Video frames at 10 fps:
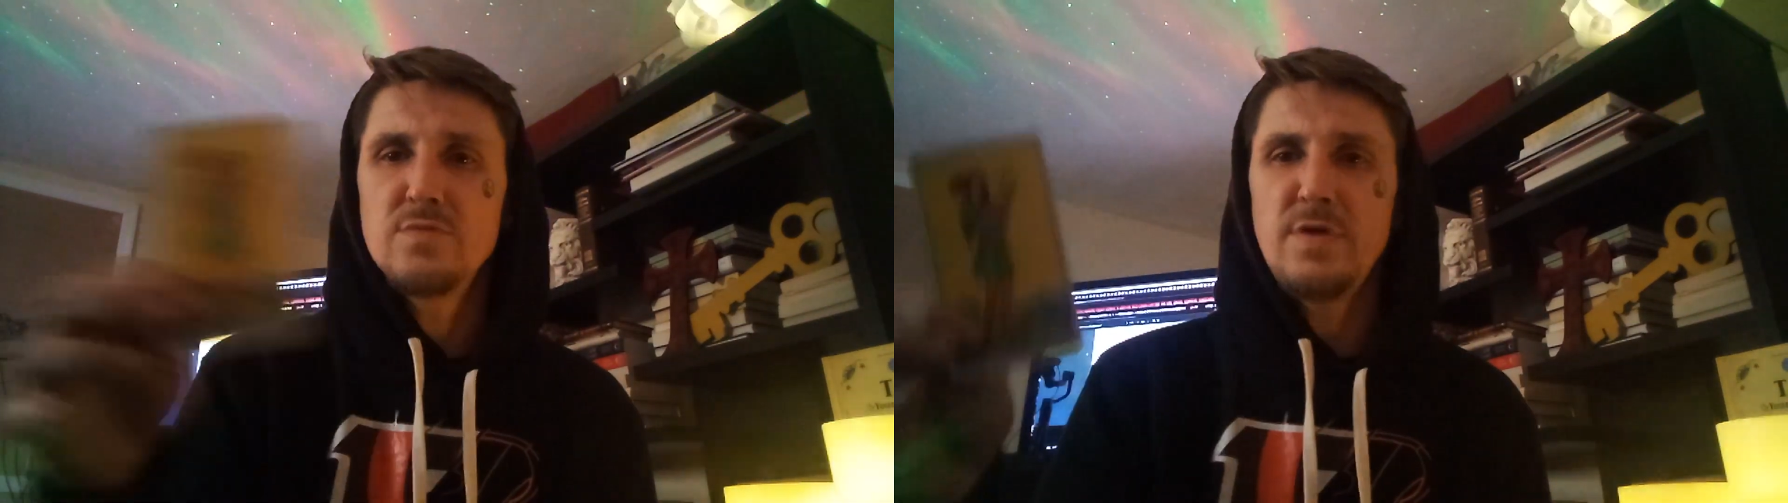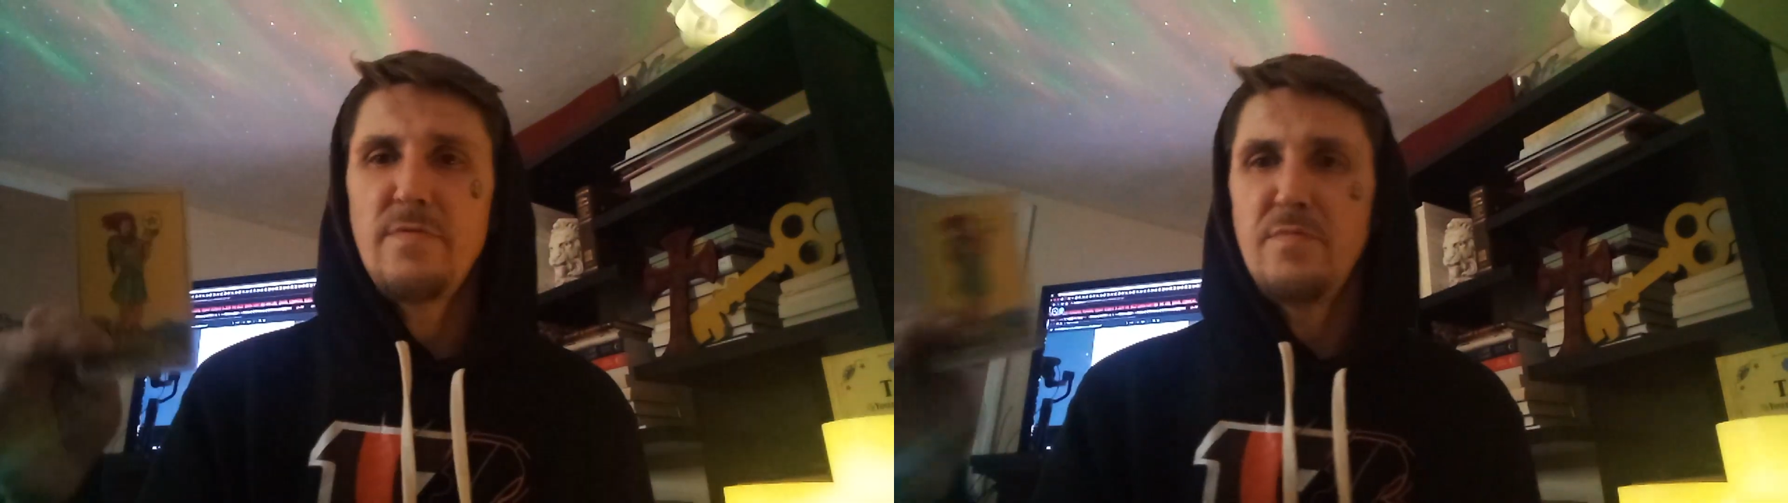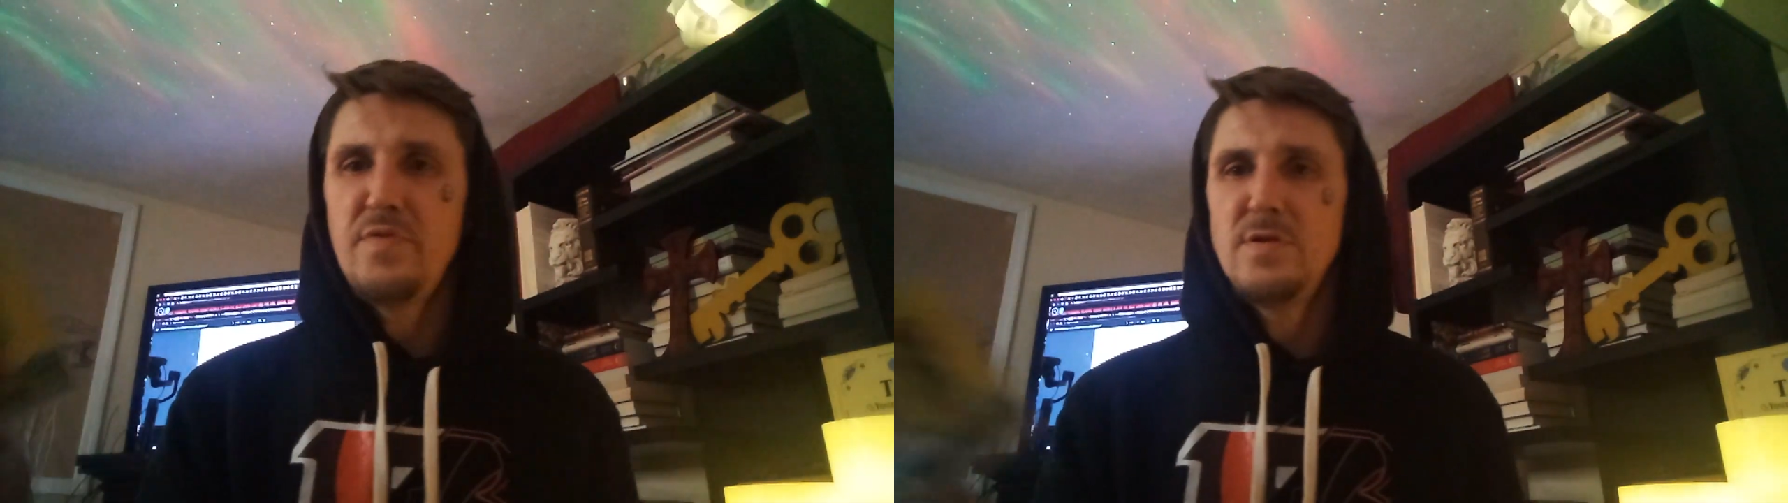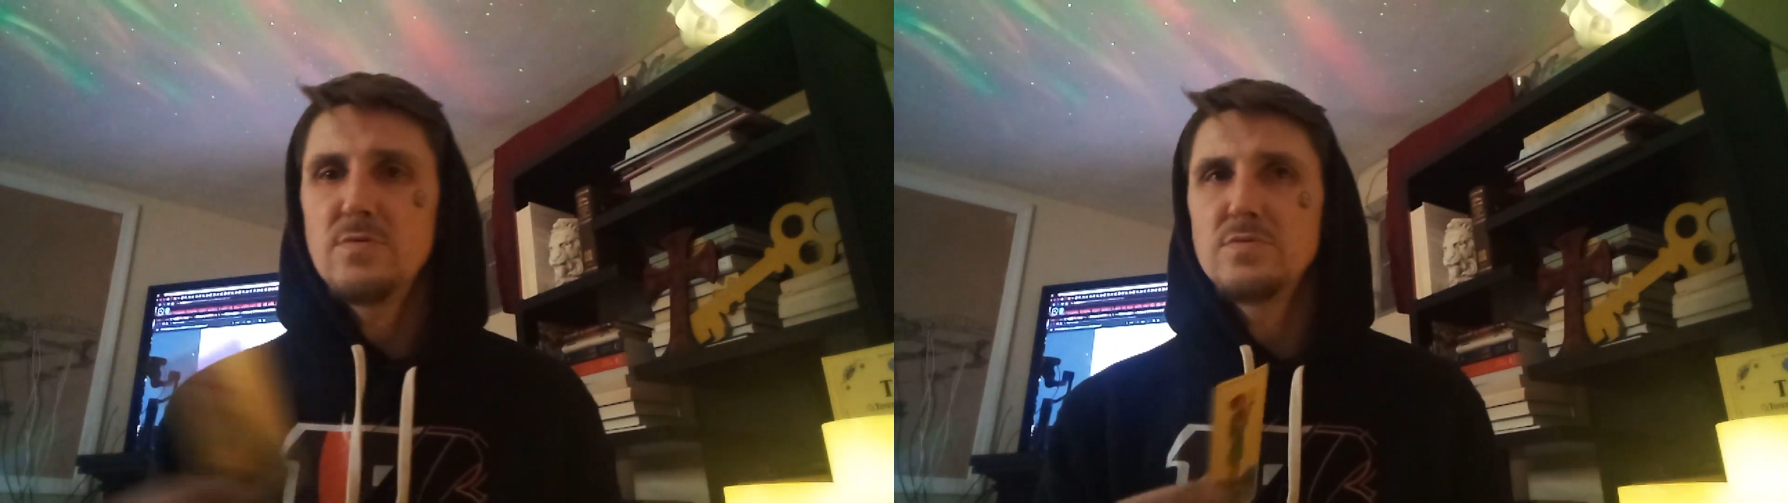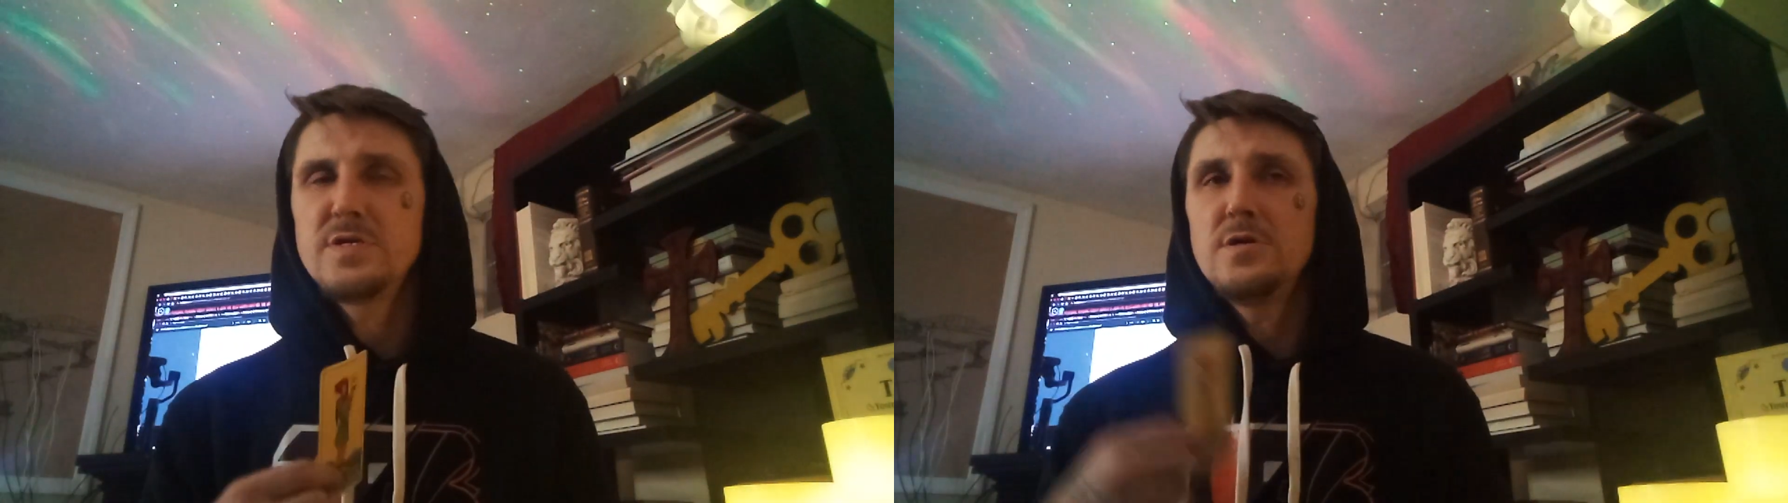We have the
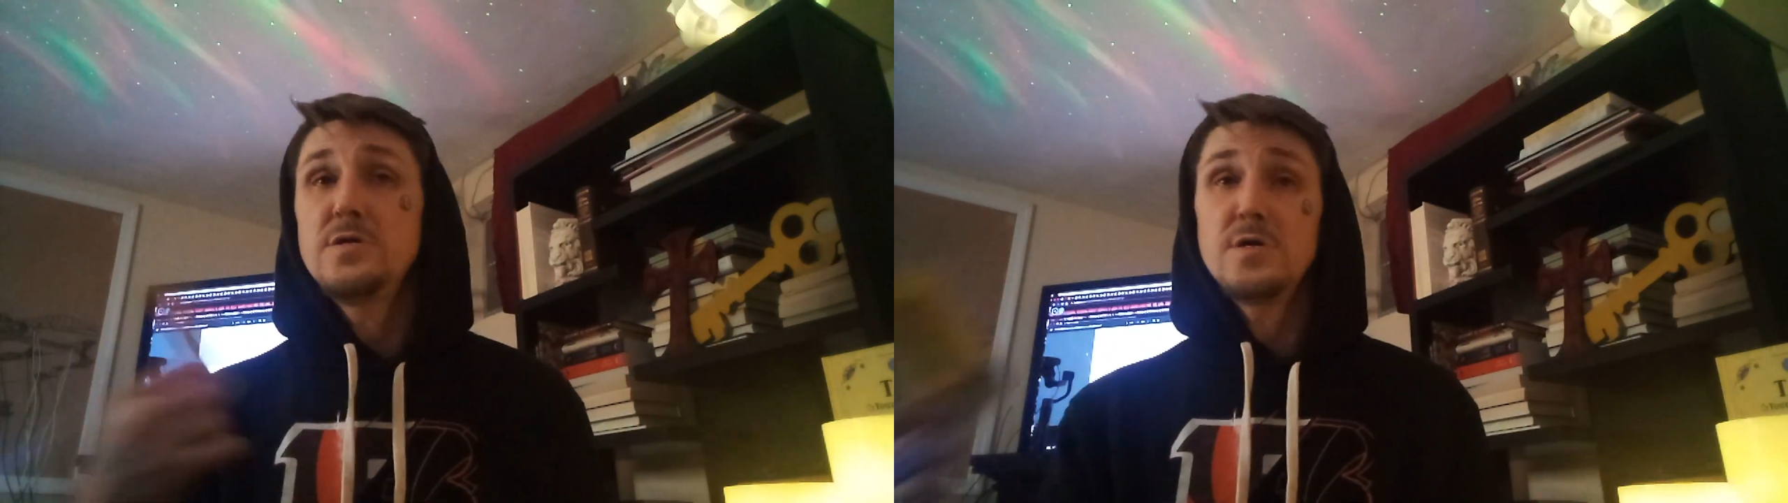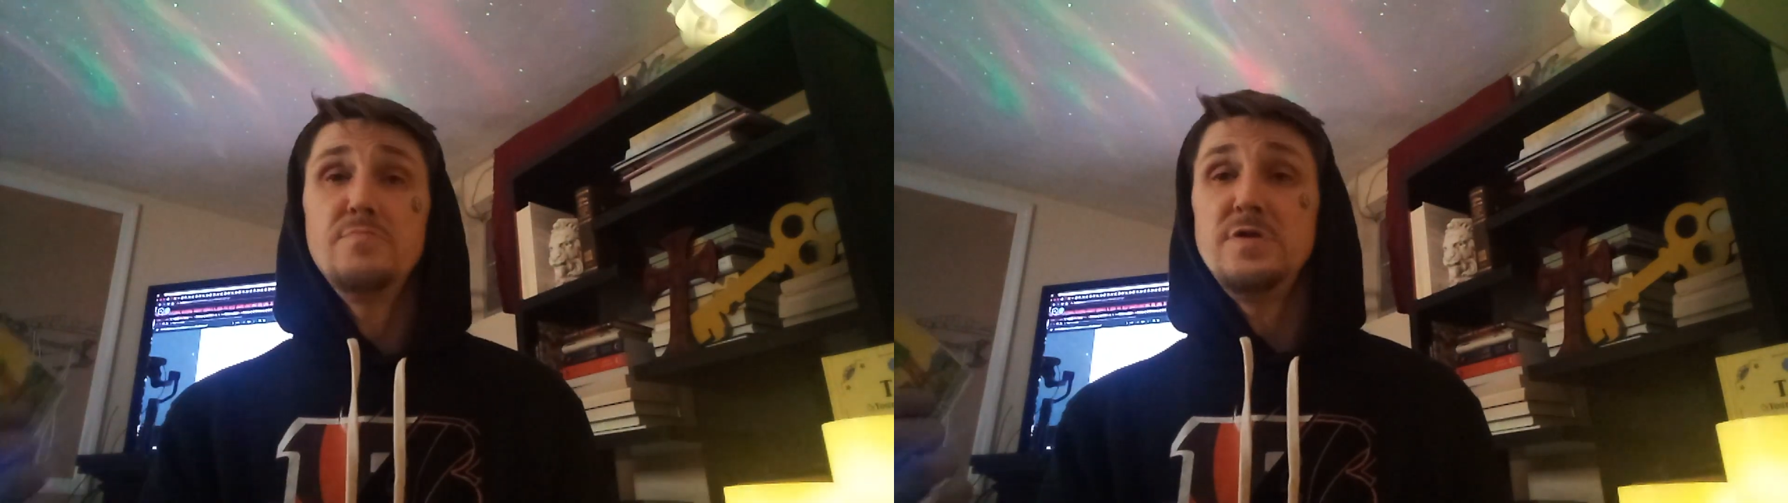Pentacles here. You could